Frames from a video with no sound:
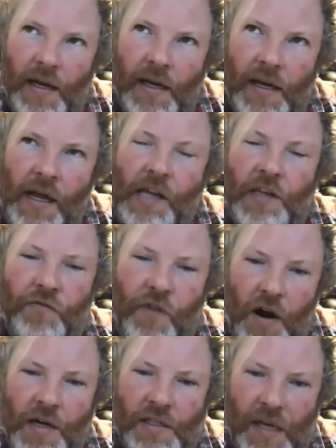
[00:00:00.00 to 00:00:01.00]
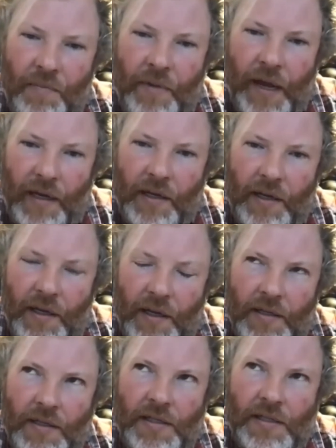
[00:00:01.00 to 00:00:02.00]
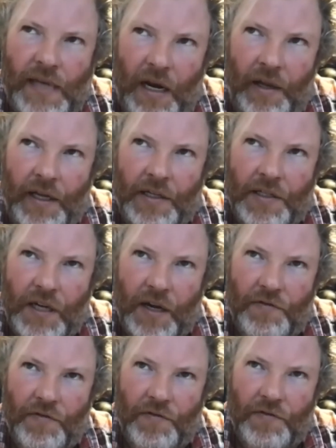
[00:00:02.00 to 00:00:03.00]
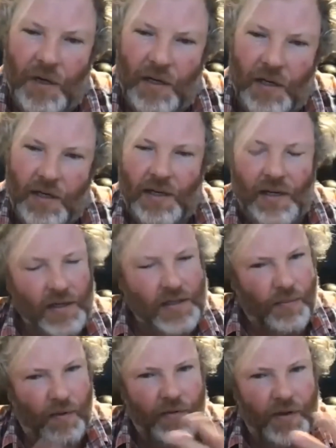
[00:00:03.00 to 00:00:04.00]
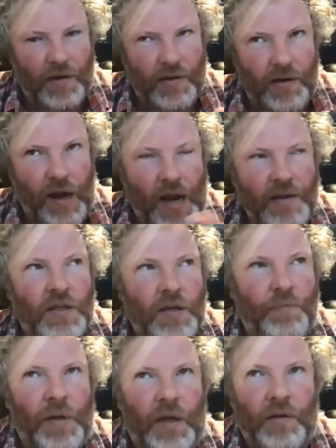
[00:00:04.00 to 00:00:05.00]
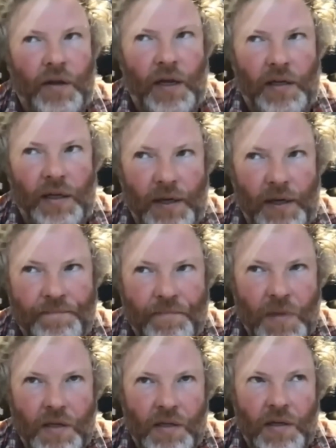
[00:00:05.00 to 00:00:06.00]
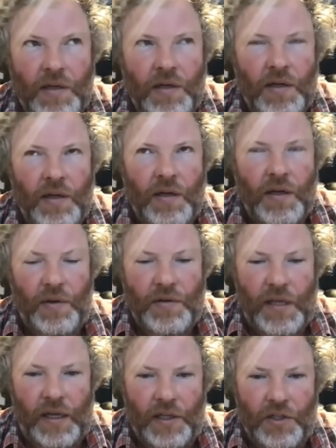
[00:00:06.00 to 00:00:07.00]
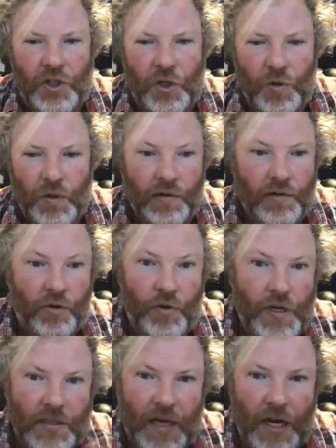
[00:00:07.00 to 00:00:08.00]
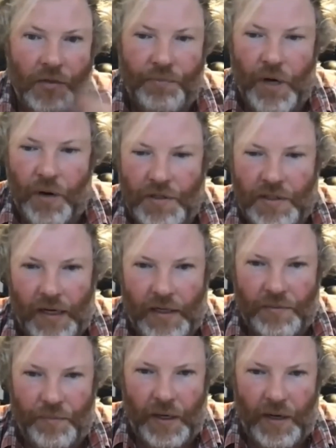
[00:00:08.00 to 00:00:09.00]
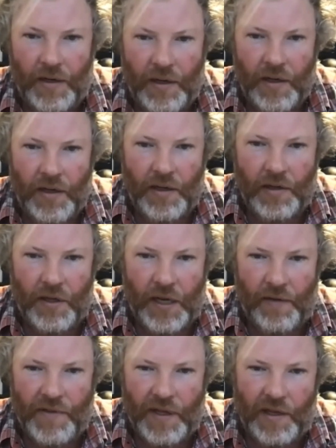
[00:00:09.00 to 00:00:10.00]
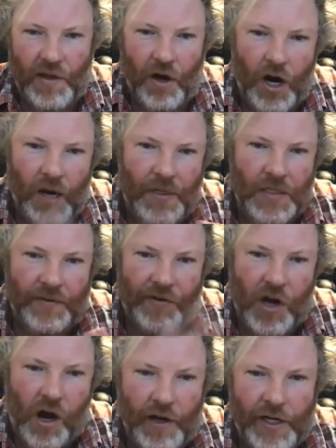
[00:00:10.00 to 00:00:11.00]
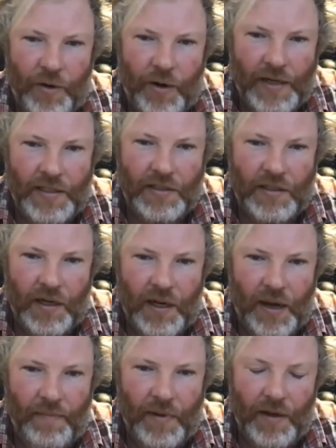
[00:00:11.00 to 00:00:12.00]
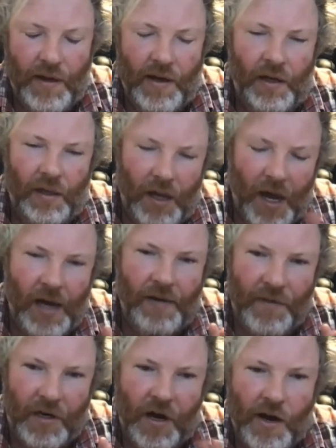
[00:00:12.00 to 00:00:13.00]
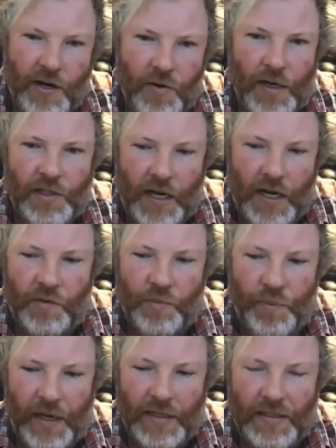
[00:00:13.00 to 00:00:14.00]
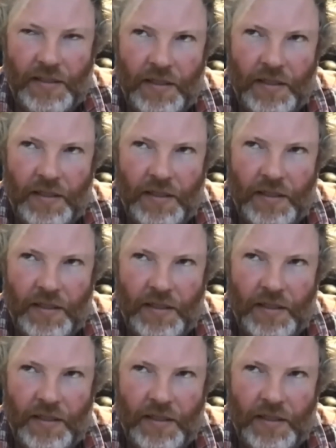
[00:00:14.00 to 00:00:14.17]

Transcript: As far as them like settling stuff too, some of it ends up being like I don't want to say like a 2 or 3 stage process, but they have the armies of conquest, and a lot of the conquest takes place